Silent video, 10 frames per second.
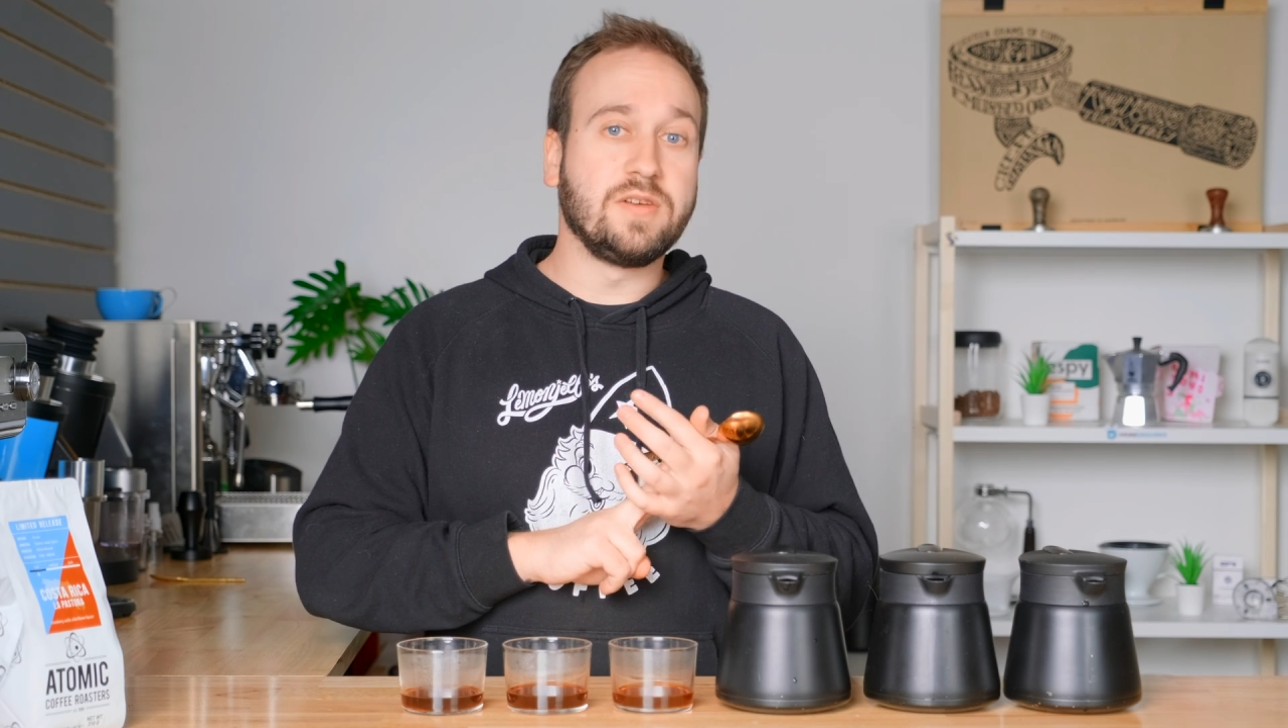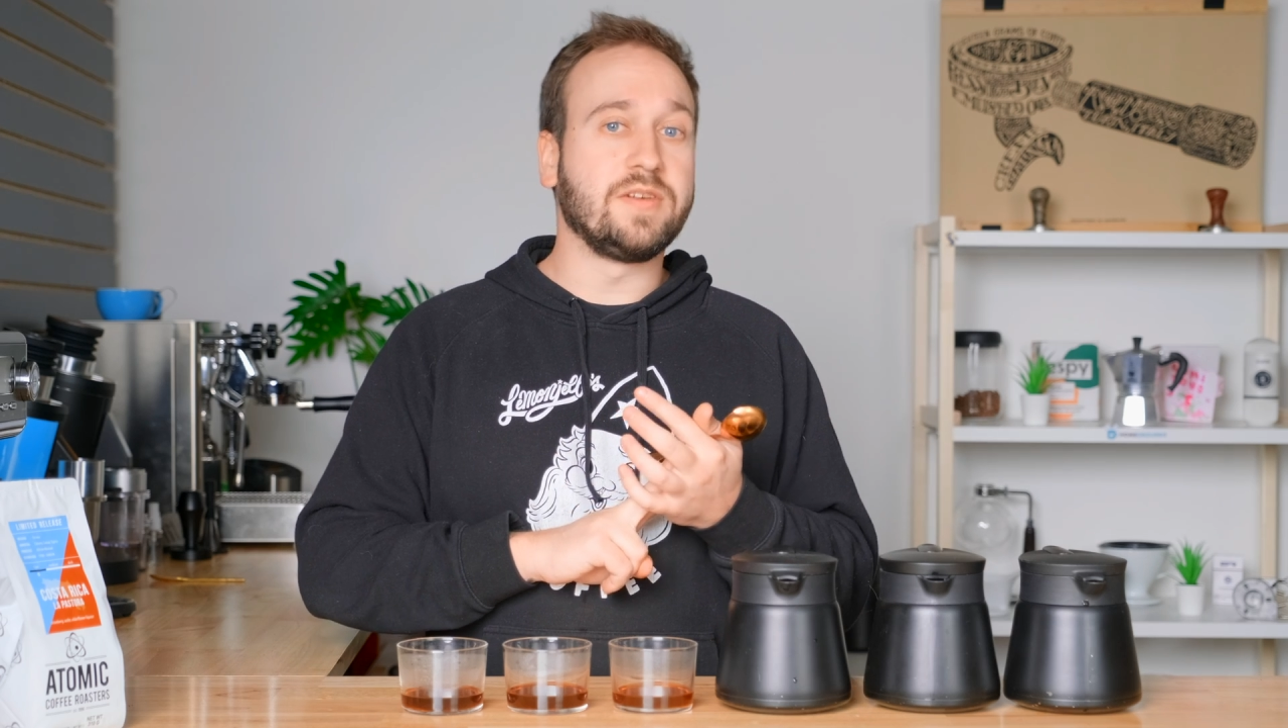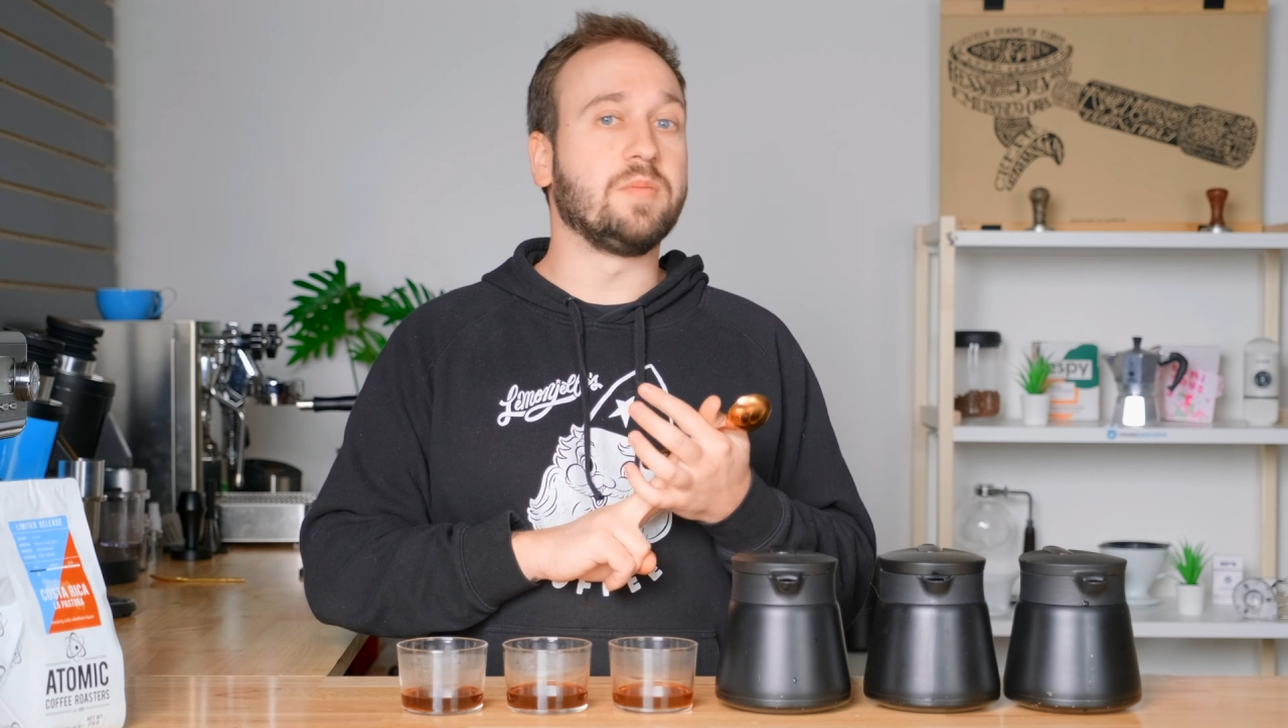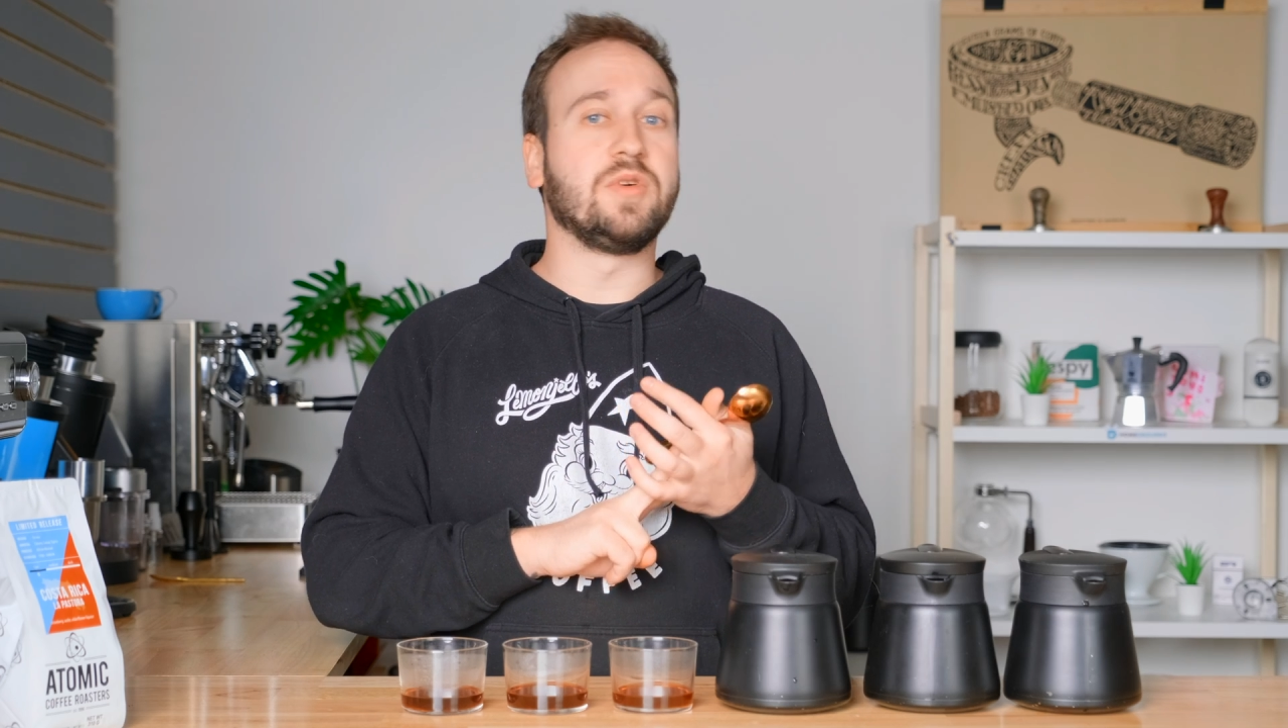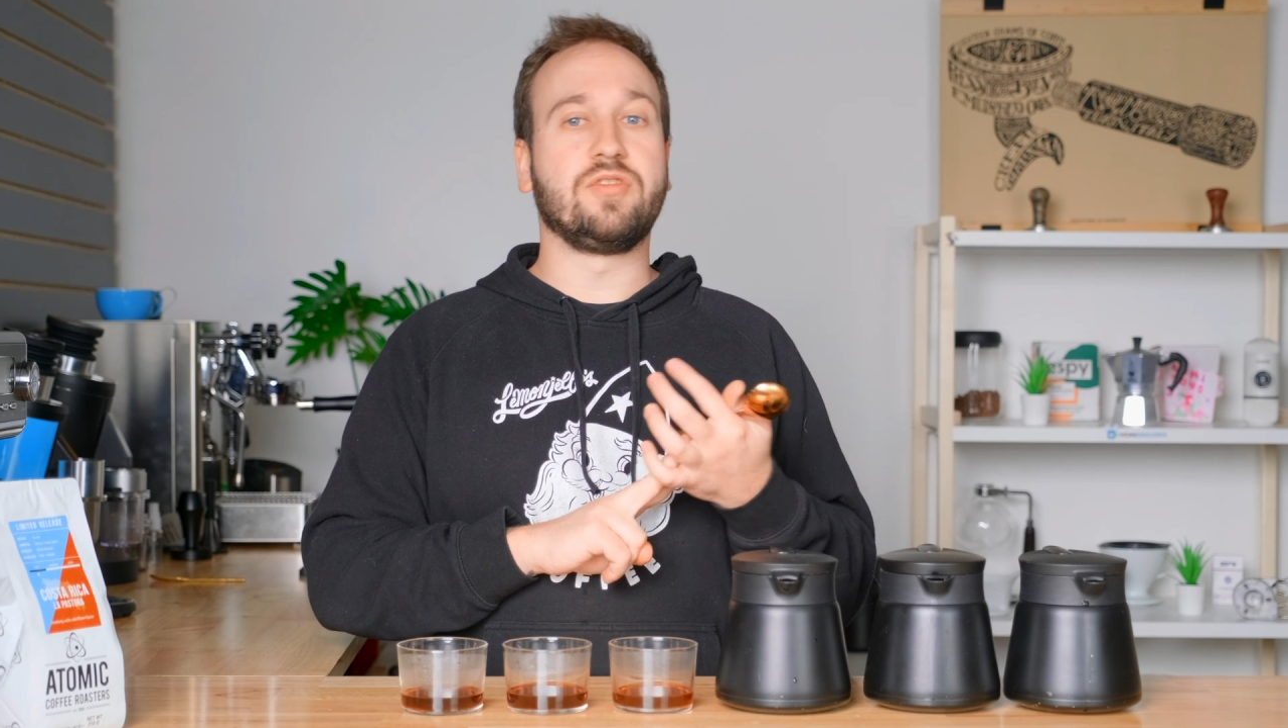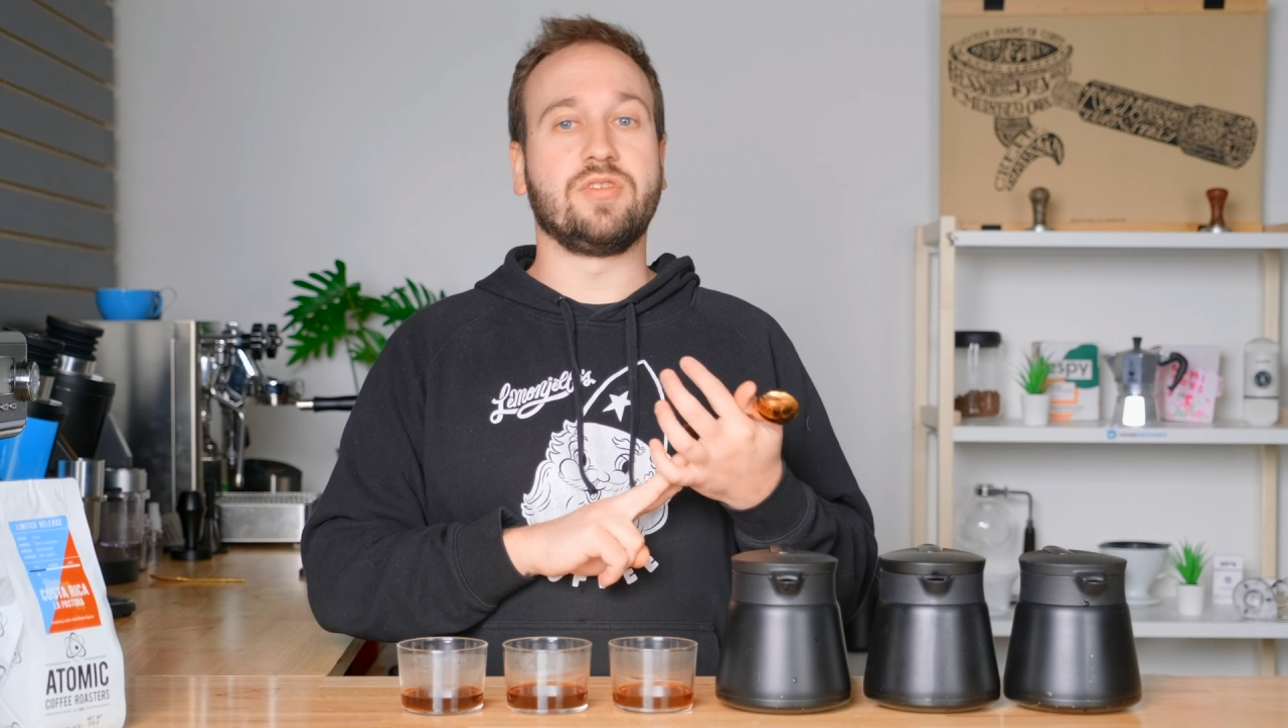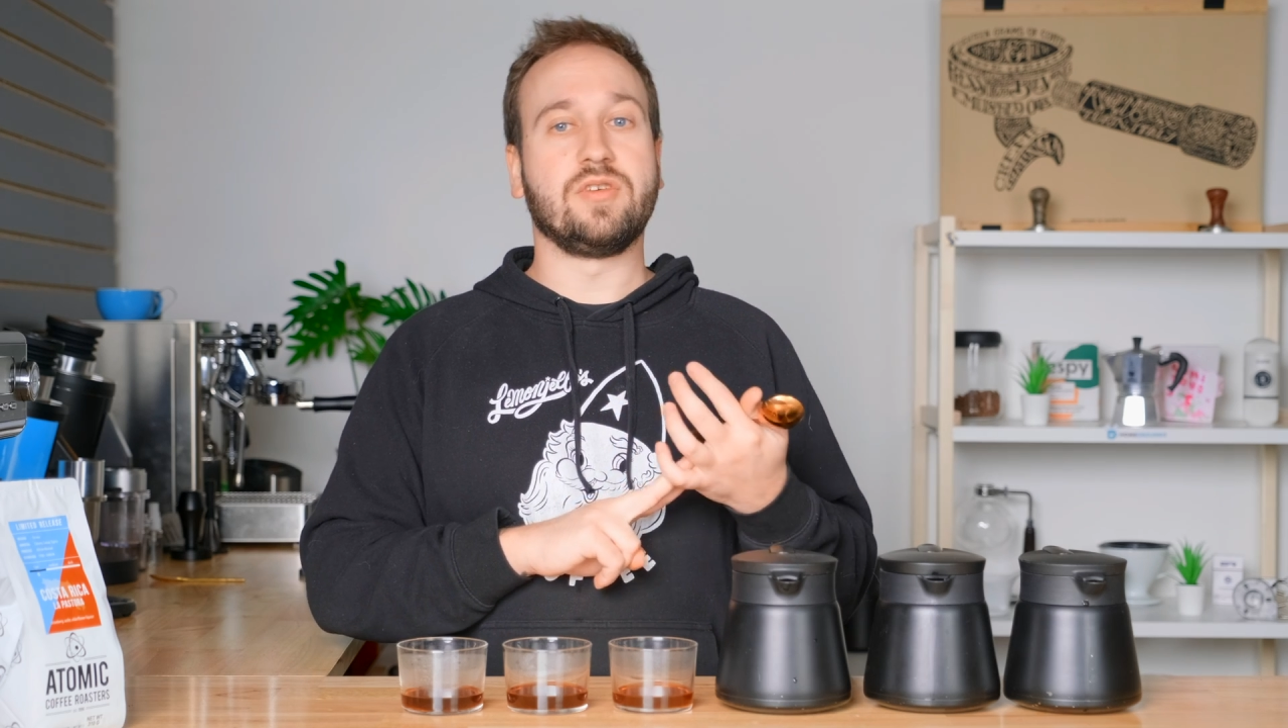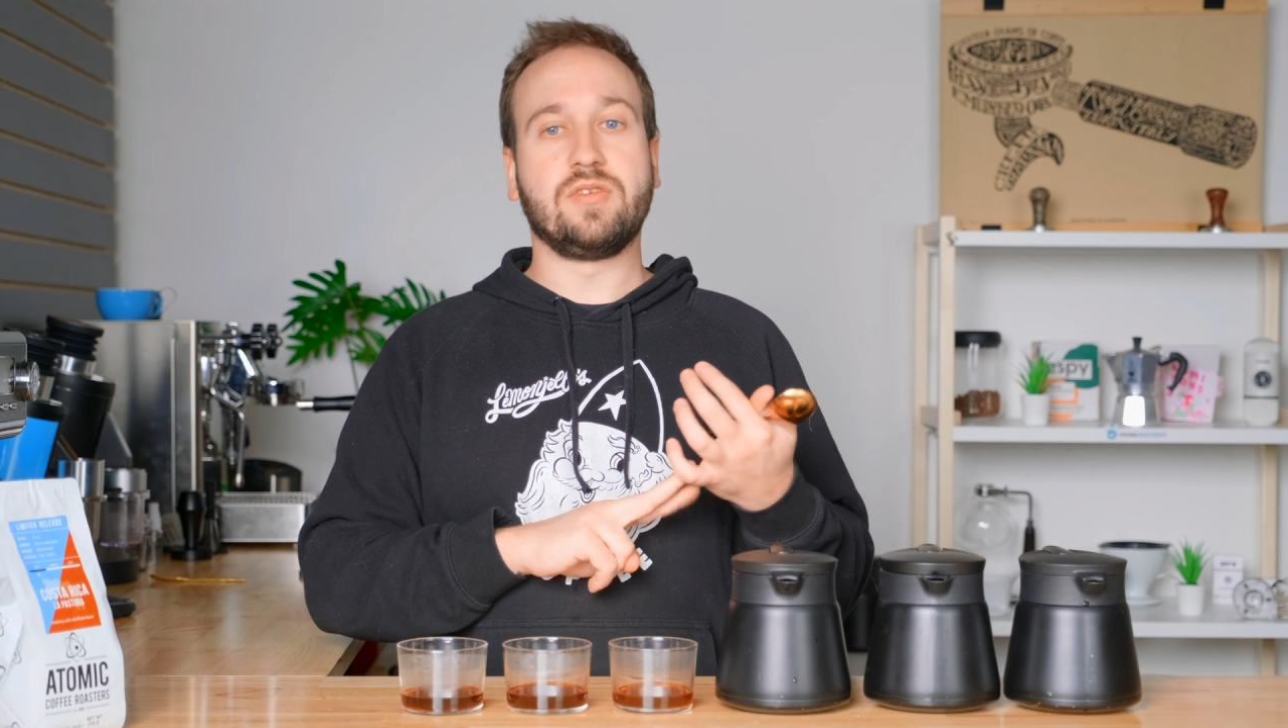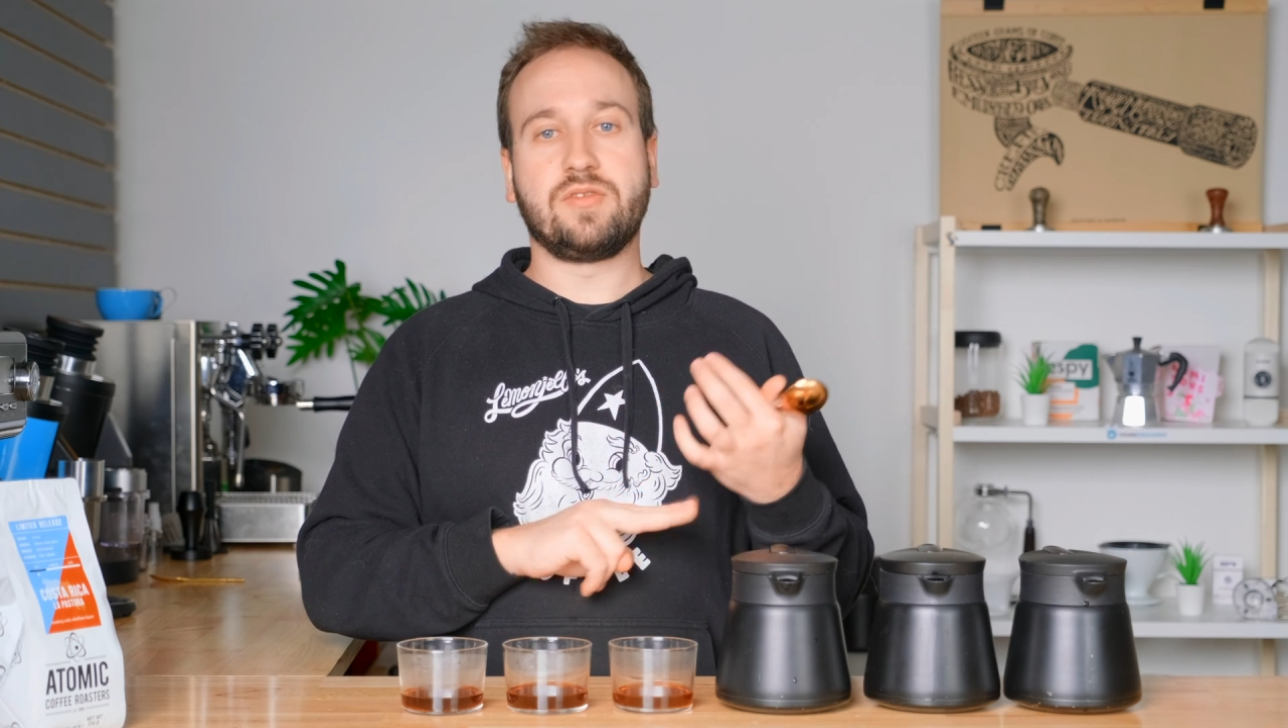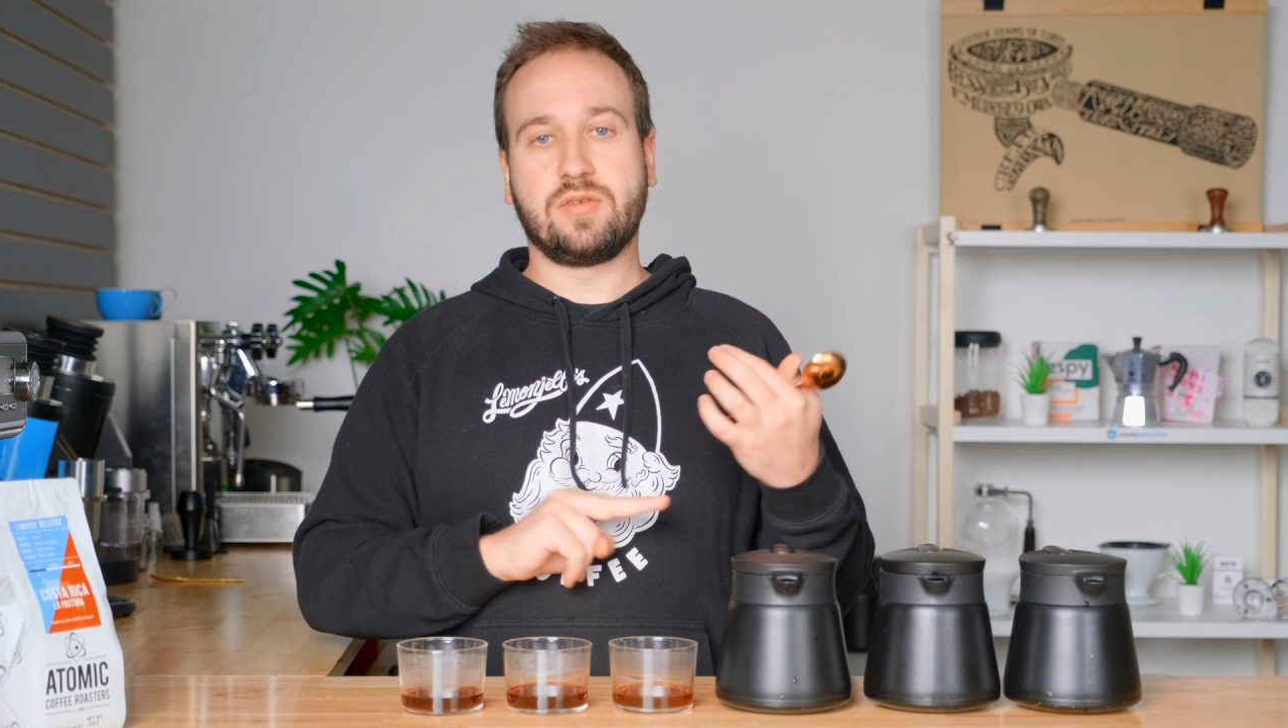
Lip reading: temperatures